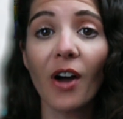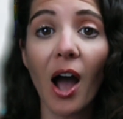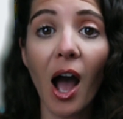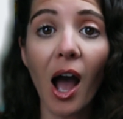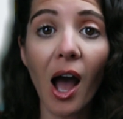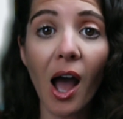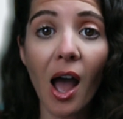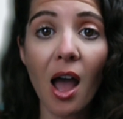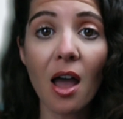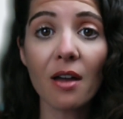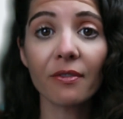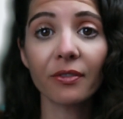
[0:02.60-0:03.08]

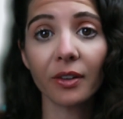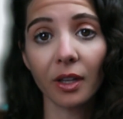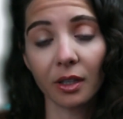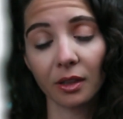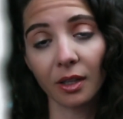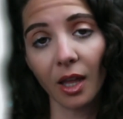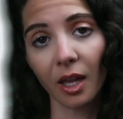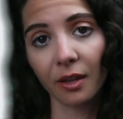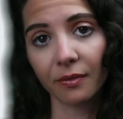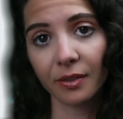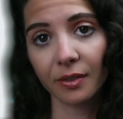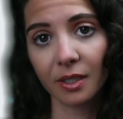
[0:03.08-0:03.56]
five
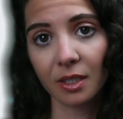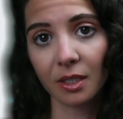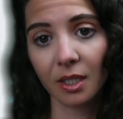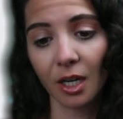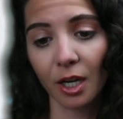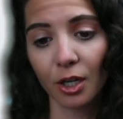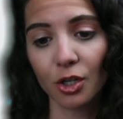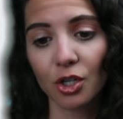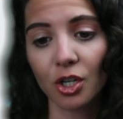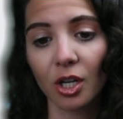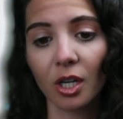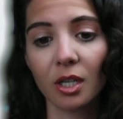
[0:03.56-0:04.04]
life
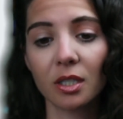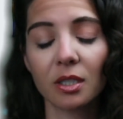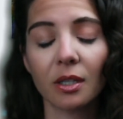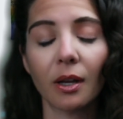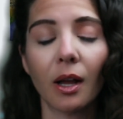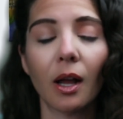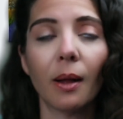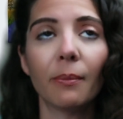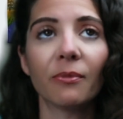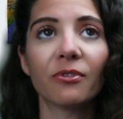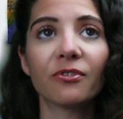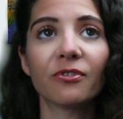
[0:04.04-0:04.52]
stages,
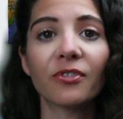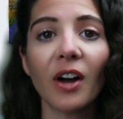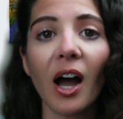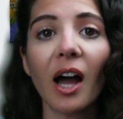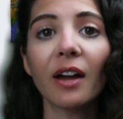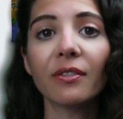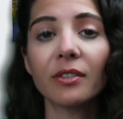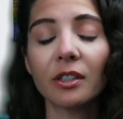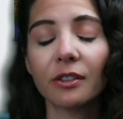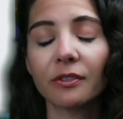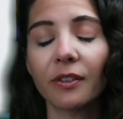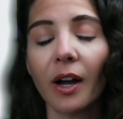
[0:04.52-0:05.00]
um,
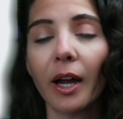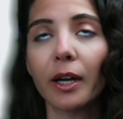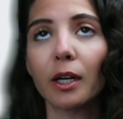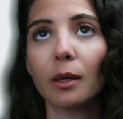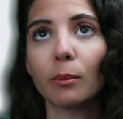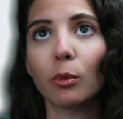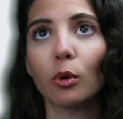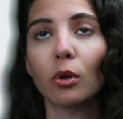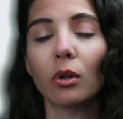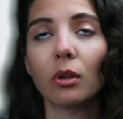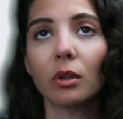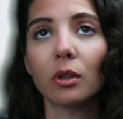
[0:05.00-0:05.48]
five
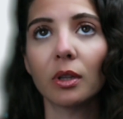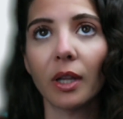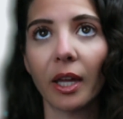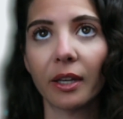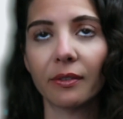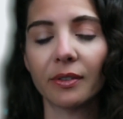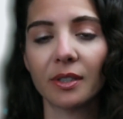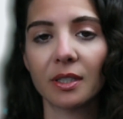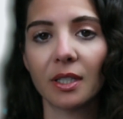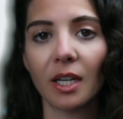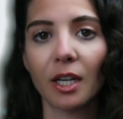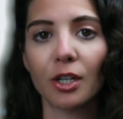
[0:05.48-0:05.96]
definable
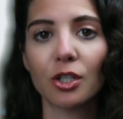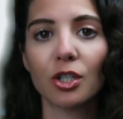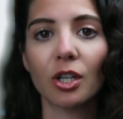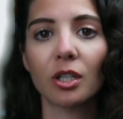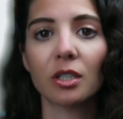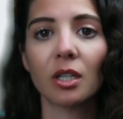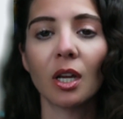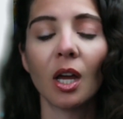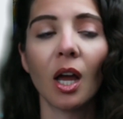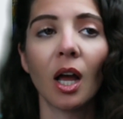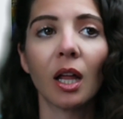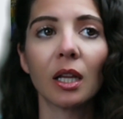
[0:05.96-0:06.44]
life
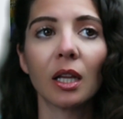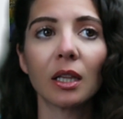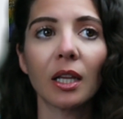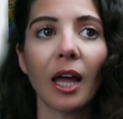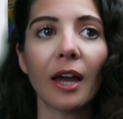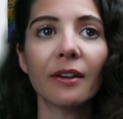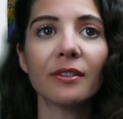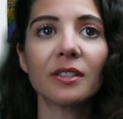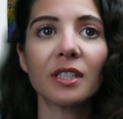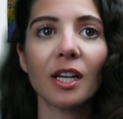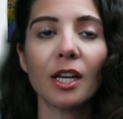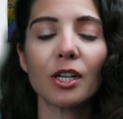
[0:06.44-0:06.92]
stages,
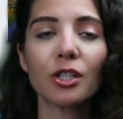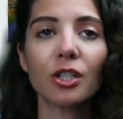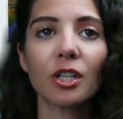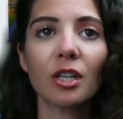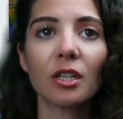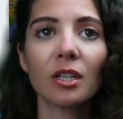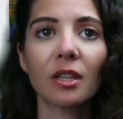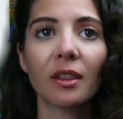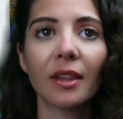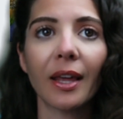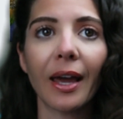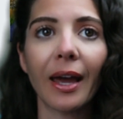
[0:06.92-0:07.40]
life
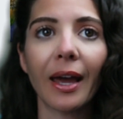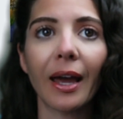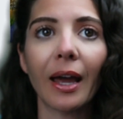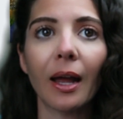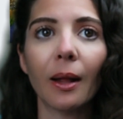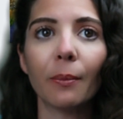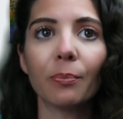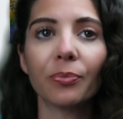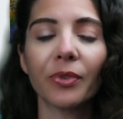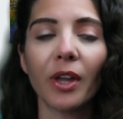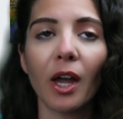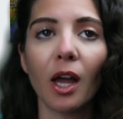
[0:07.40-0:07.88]
stages
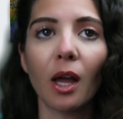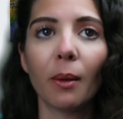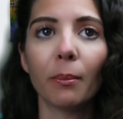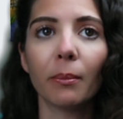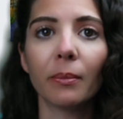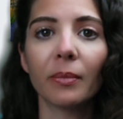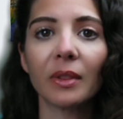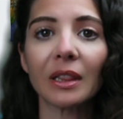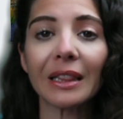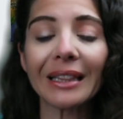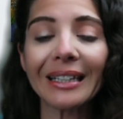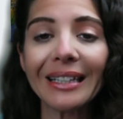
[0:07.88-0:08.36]
that
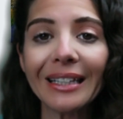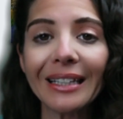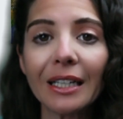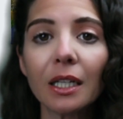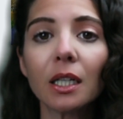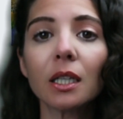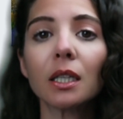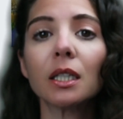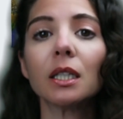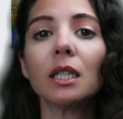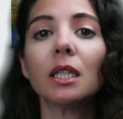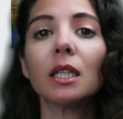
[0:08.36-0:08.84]
um,
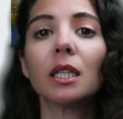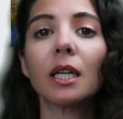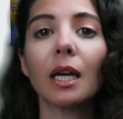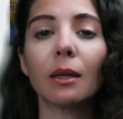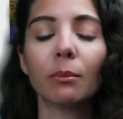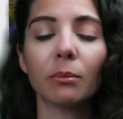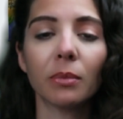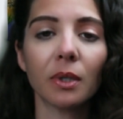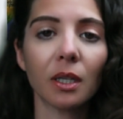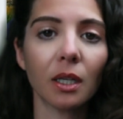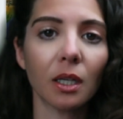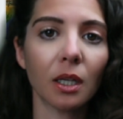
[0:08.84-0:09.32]
legally
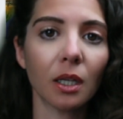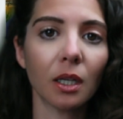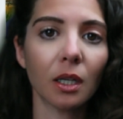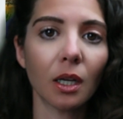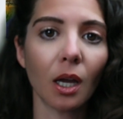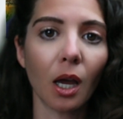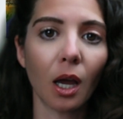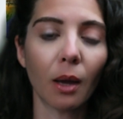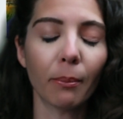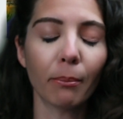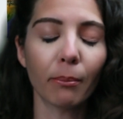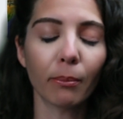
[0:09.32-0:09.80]
can
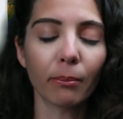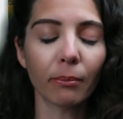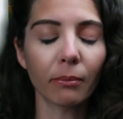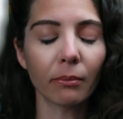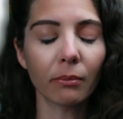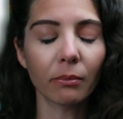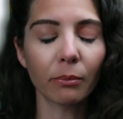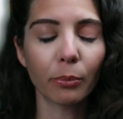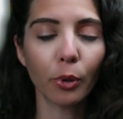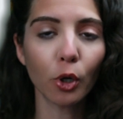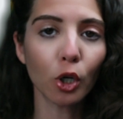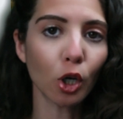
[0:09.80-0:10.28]
be um,
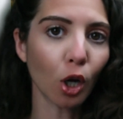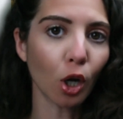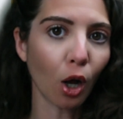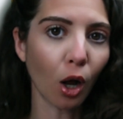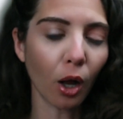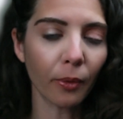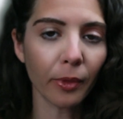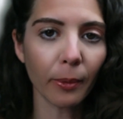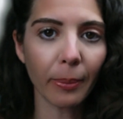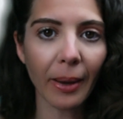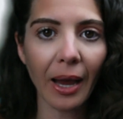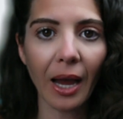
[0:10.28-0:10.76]
put
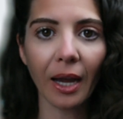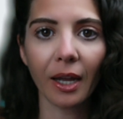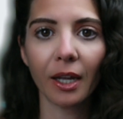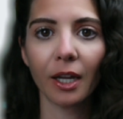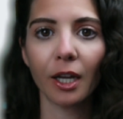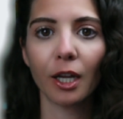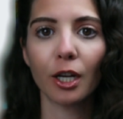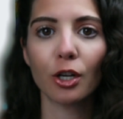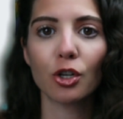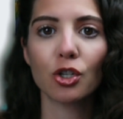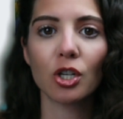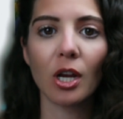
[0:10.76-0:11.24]
on the
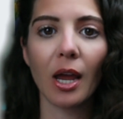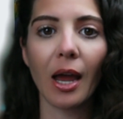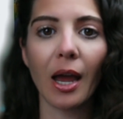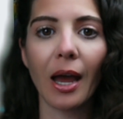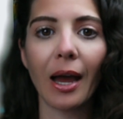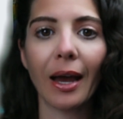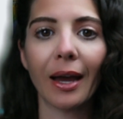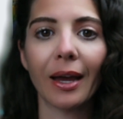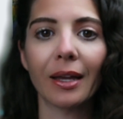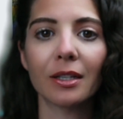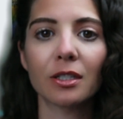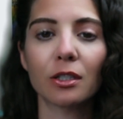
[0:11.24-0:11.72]
package
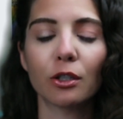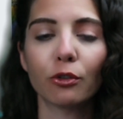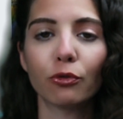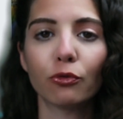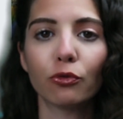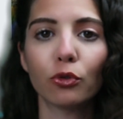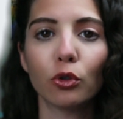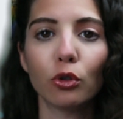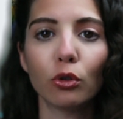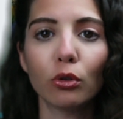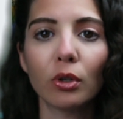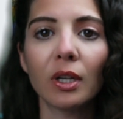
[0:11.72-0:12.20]
as the
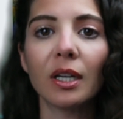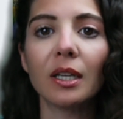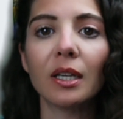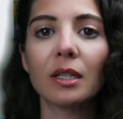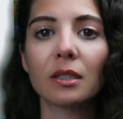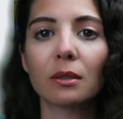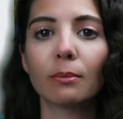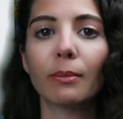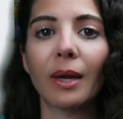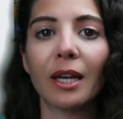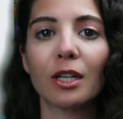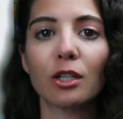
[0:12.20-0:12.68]
food
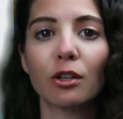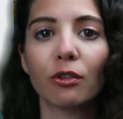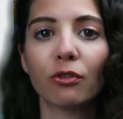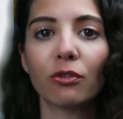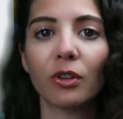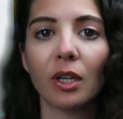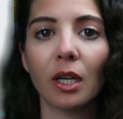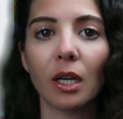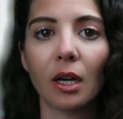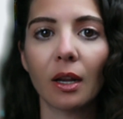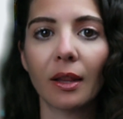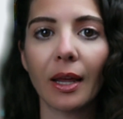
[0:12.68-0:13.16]
is meant to
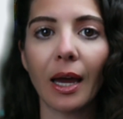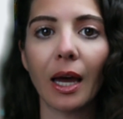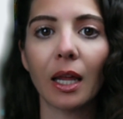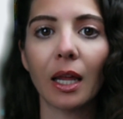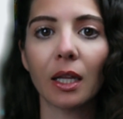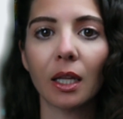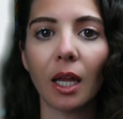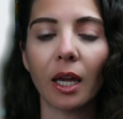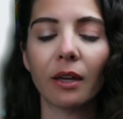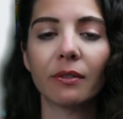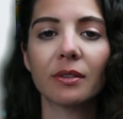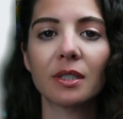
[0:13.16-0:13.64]
feed
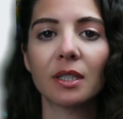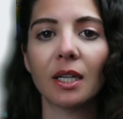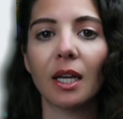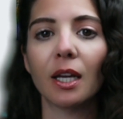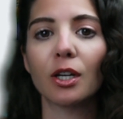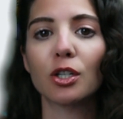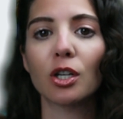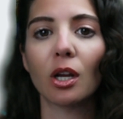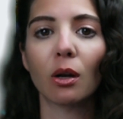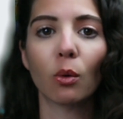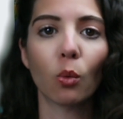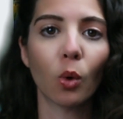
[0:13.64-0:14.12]
that life
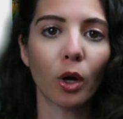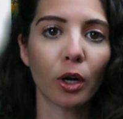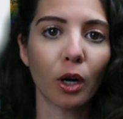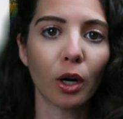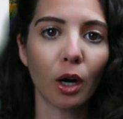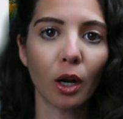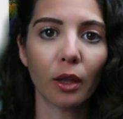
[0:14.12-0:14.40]
stage. And what